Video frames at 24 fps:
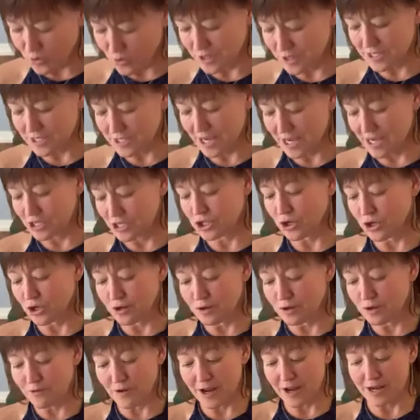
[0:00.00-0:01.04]
who is a
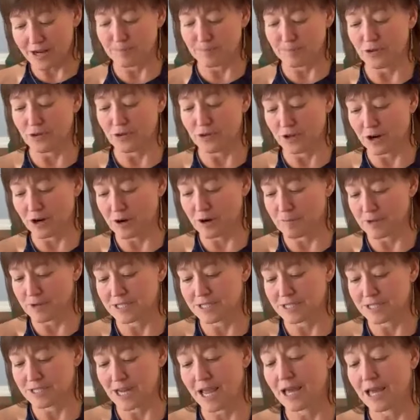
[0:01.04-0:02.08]
certified
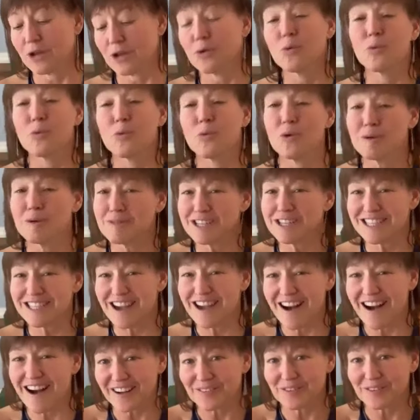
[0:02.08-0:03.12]
hypnotherapist and women's
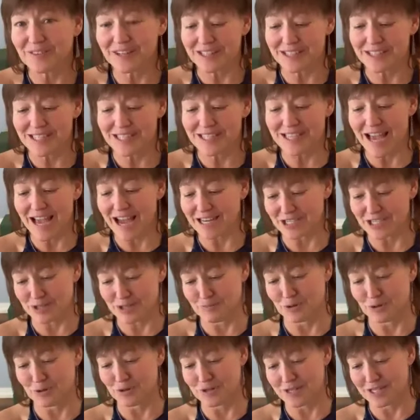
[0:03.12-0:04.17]
confidence
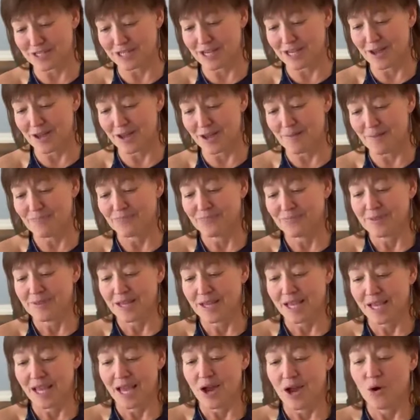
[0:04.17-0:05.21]
expert.
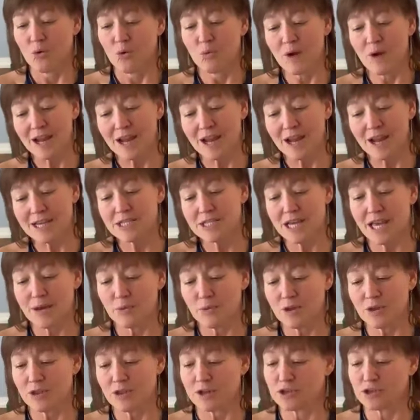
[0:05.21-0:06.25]
Raised
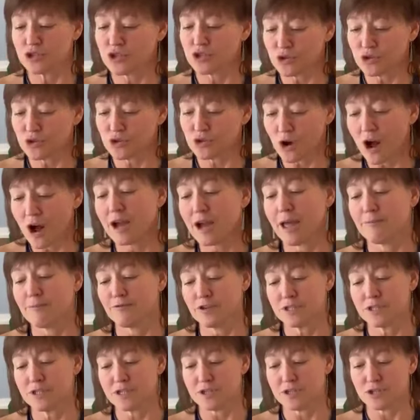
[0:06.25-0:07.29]
with strong
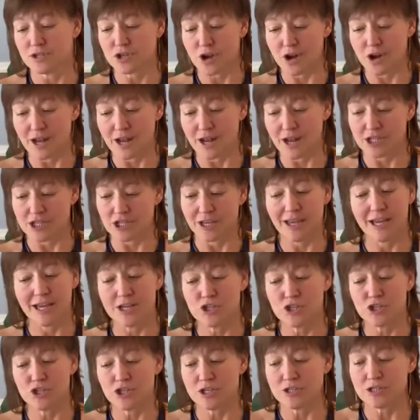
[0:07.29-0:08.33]
emphasis on
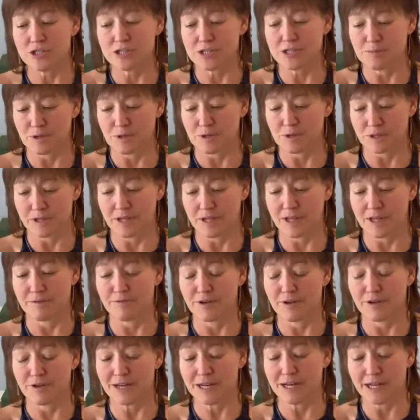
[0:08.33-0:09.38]
education, stability, and
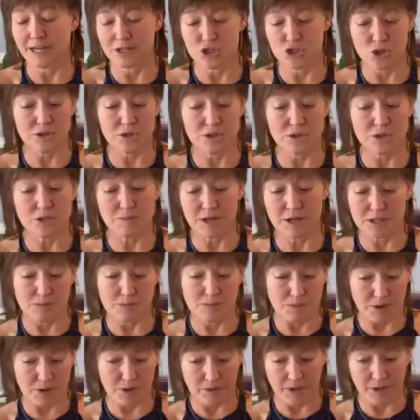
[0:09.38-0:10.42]
financial
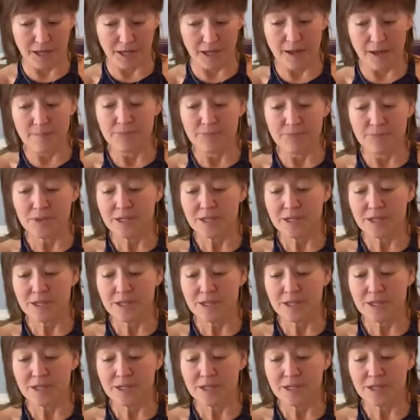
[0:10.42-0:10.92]
responsibility,